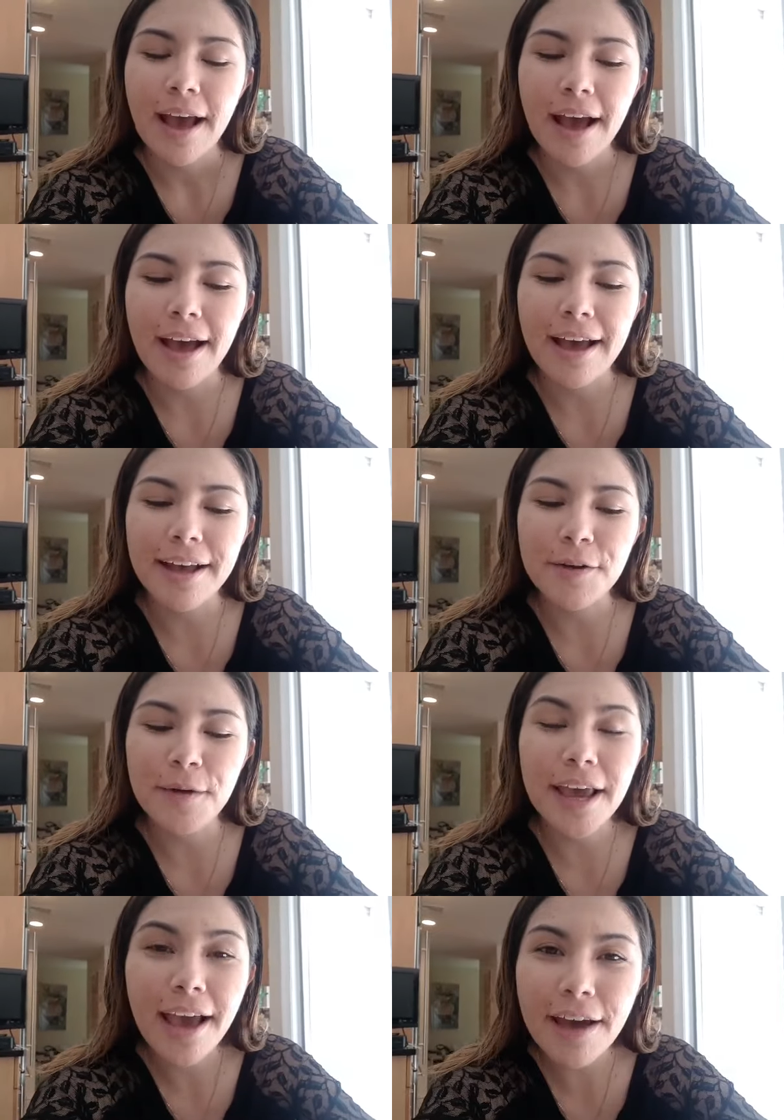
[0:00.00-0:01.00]
And
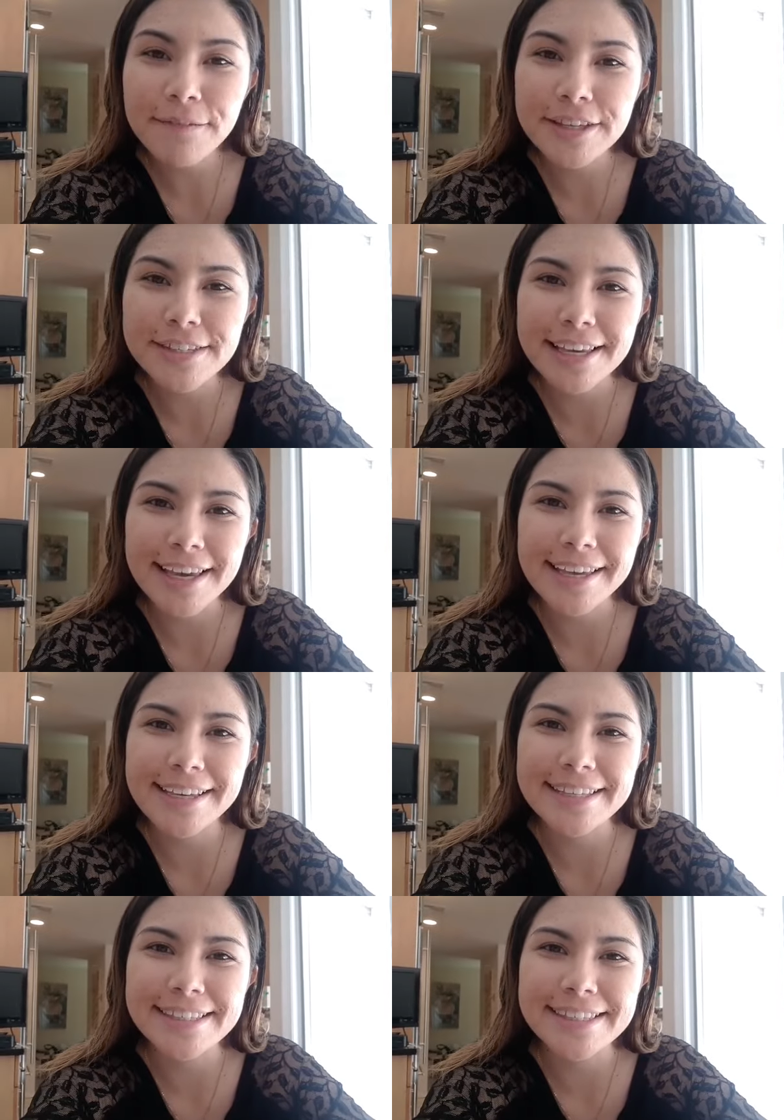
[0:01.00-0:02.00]
what I have to say
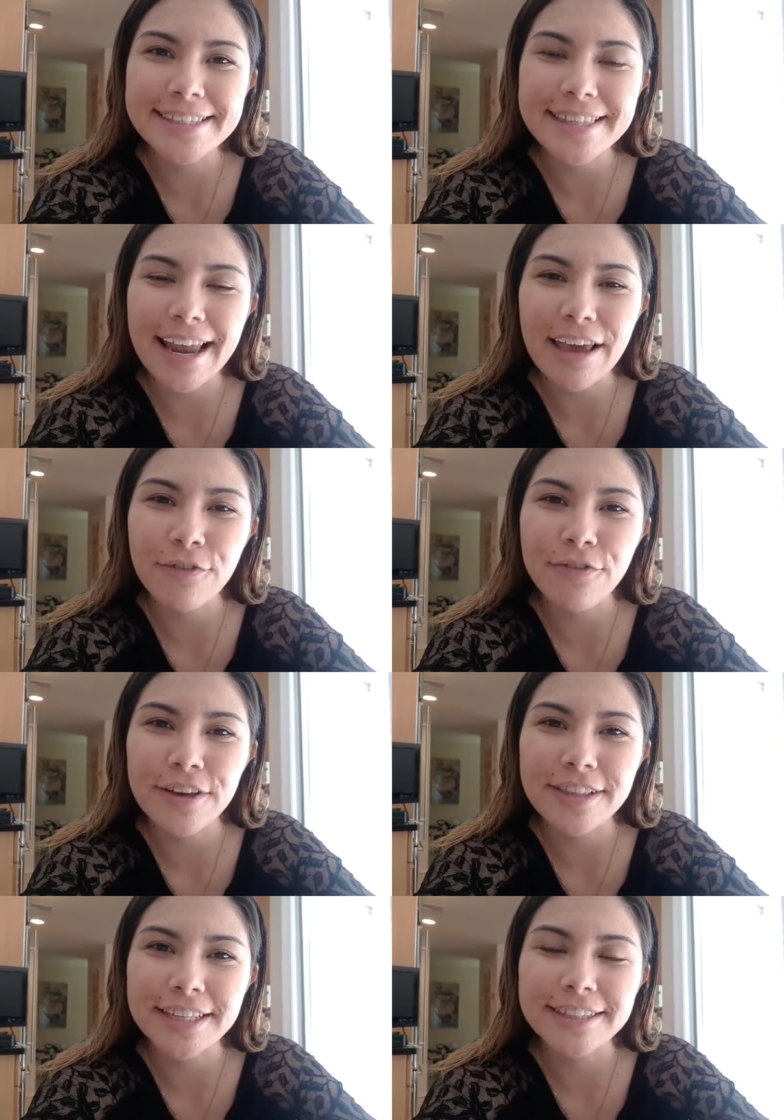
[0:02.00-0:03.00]
is that I
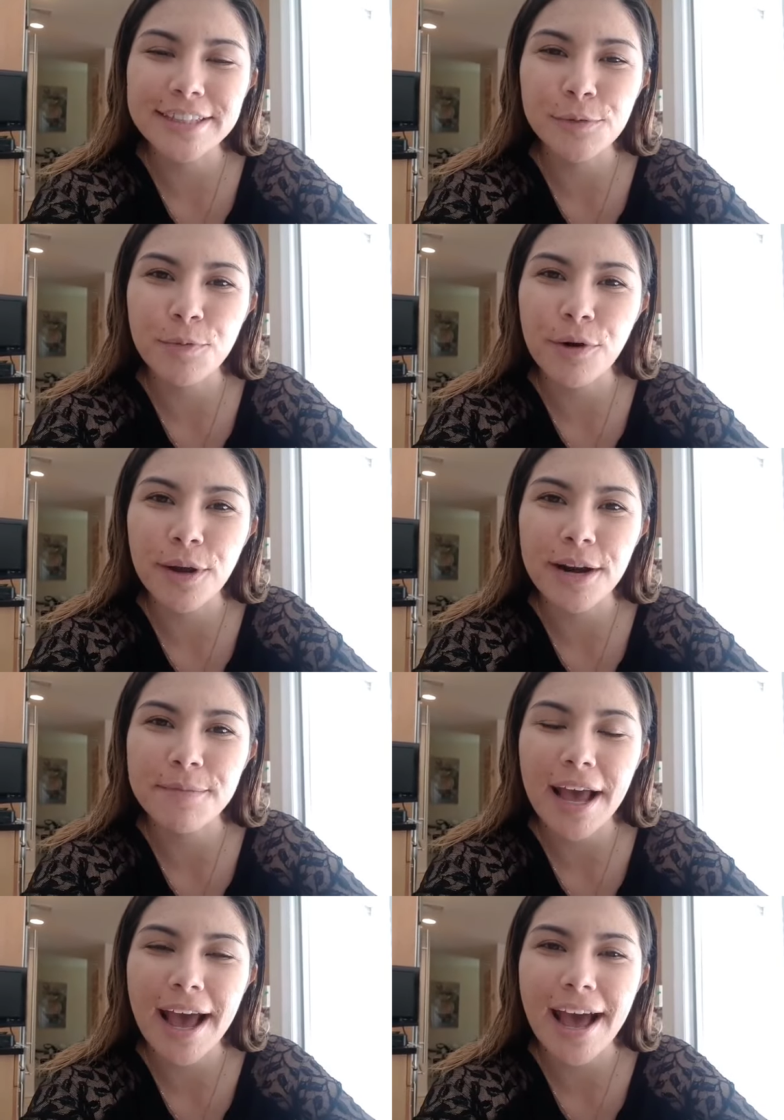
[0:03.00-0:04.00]
feel that this
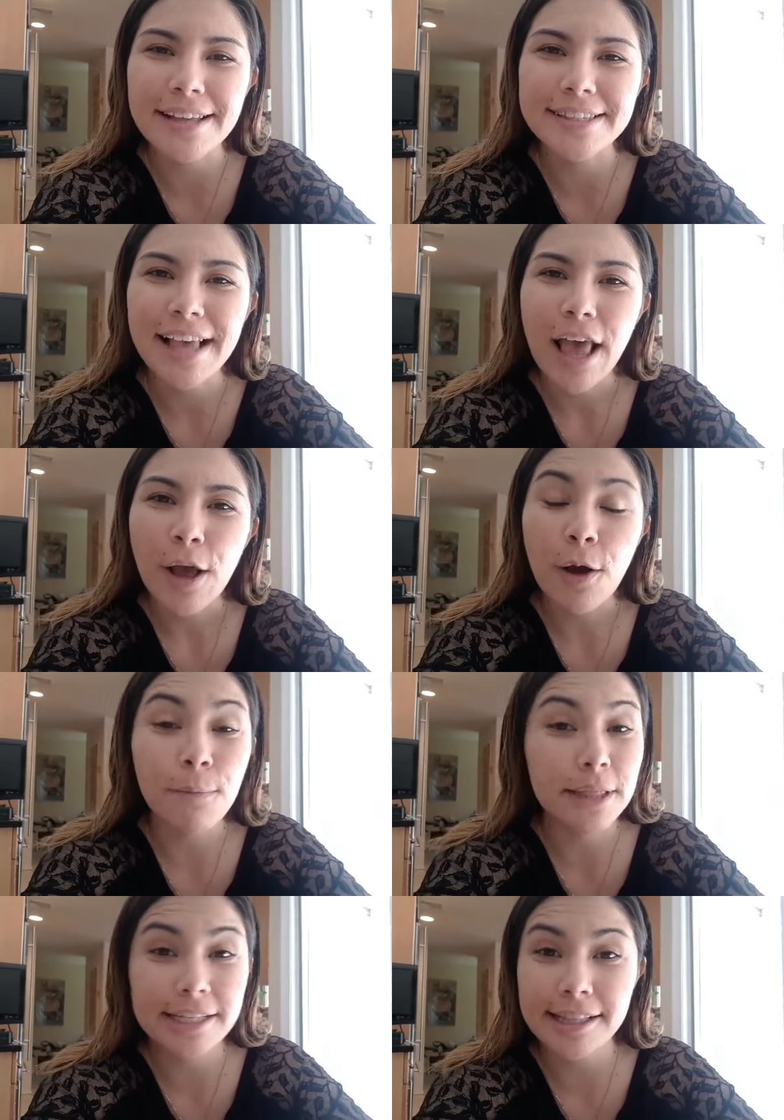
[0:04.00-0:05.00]
program has
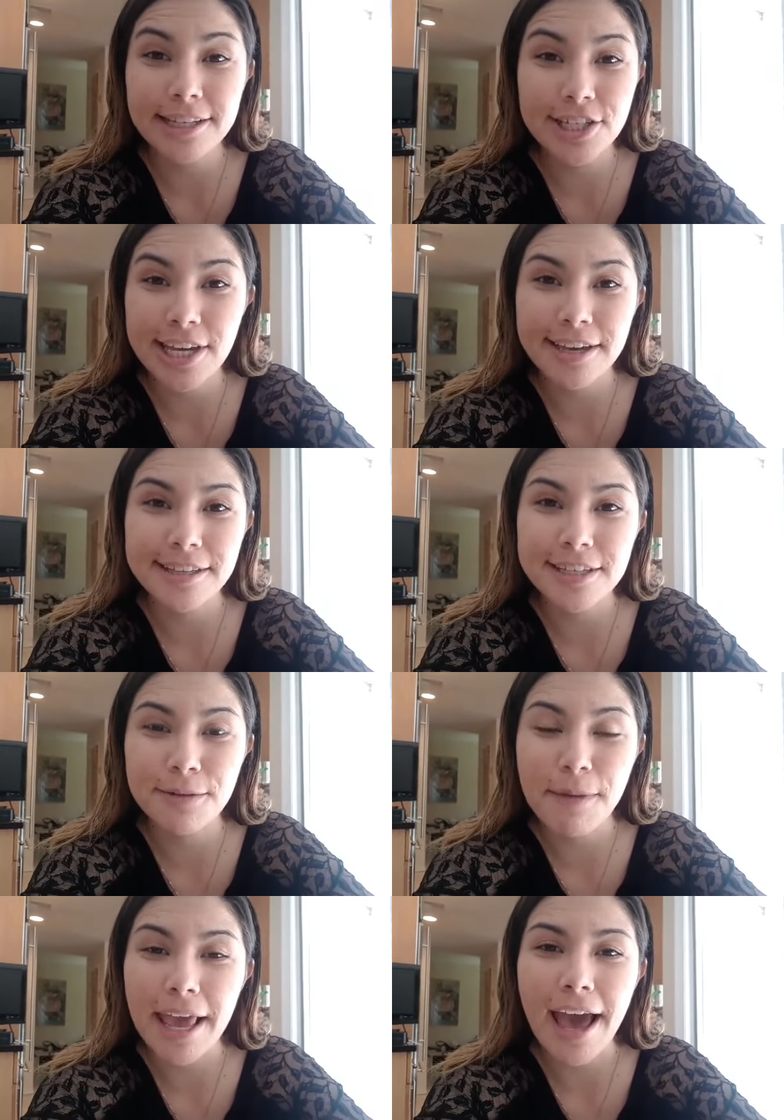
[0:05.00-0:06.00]
completely
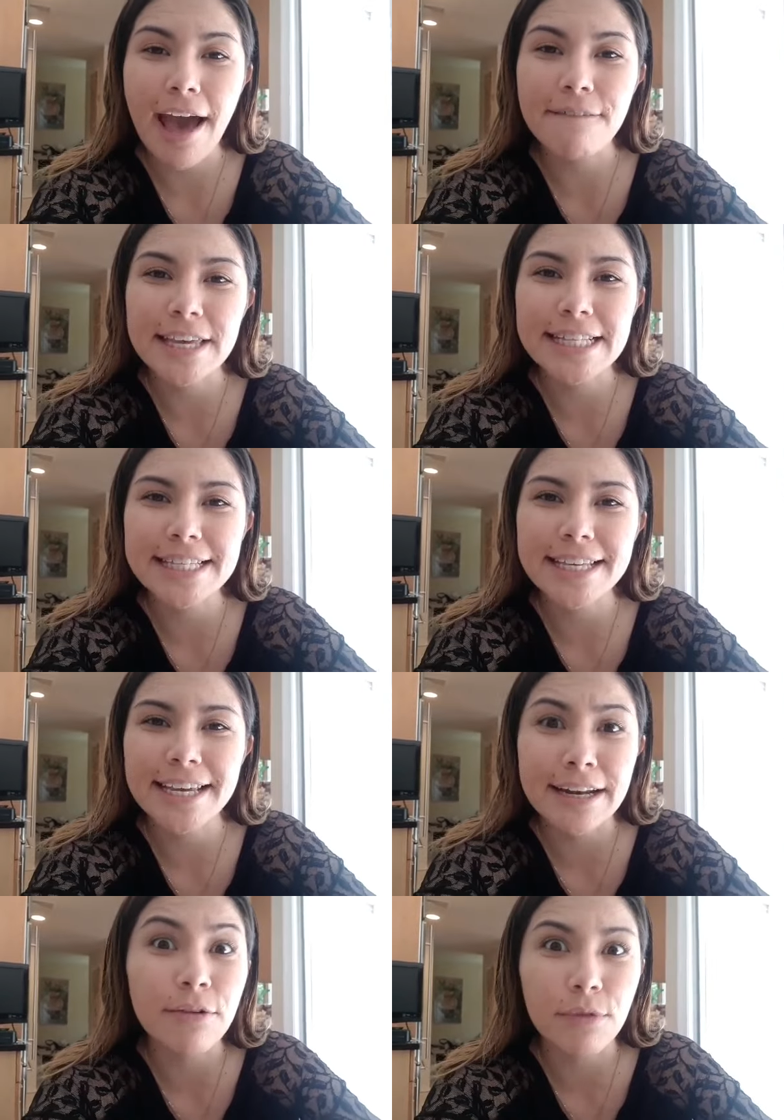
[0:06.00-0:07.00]
changed my habits
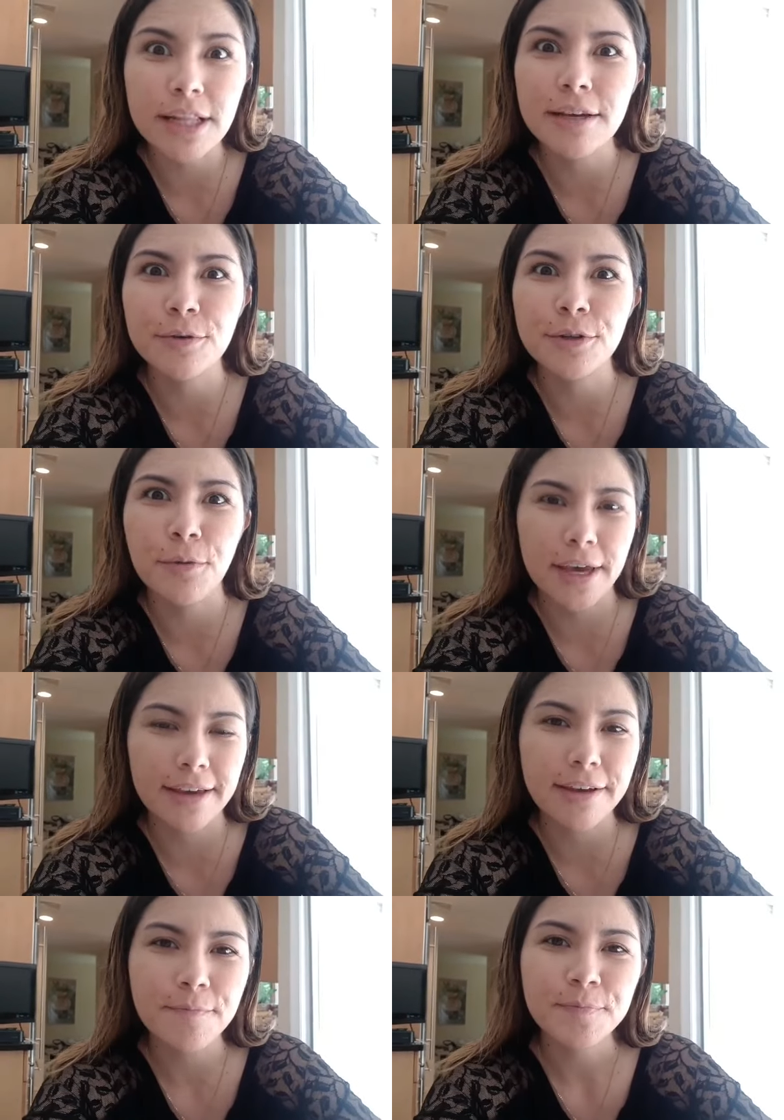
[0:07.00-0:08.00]
in a really good
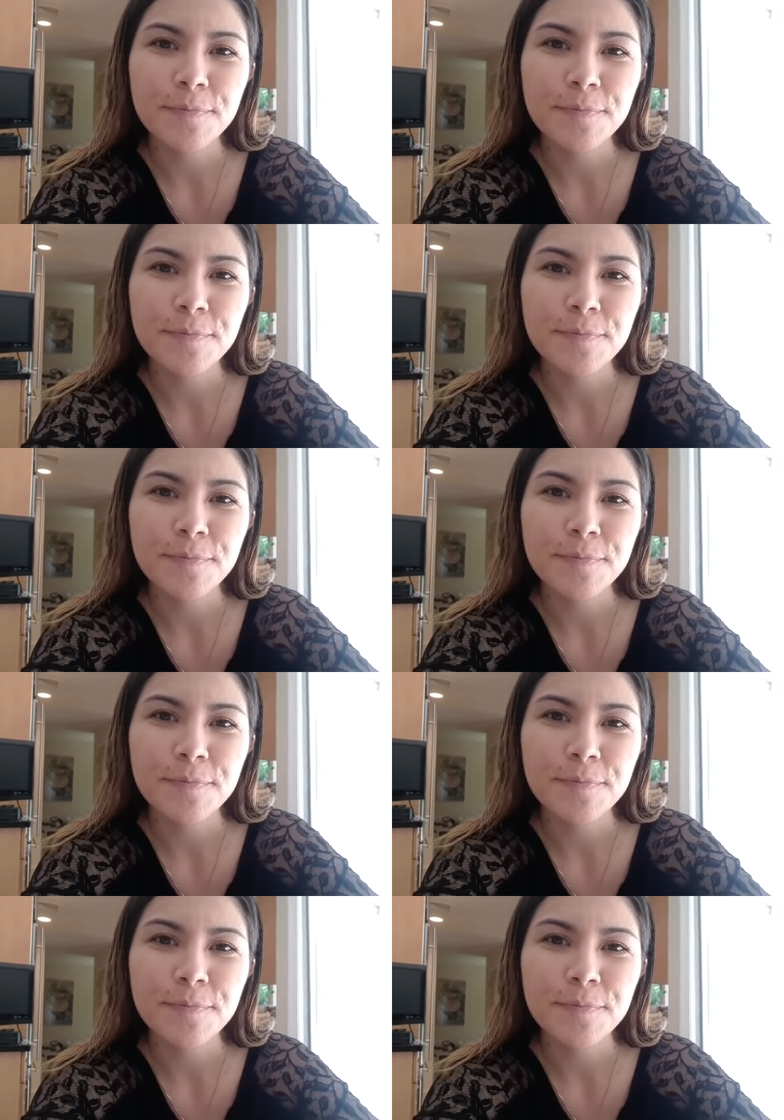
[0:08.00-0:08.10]
way.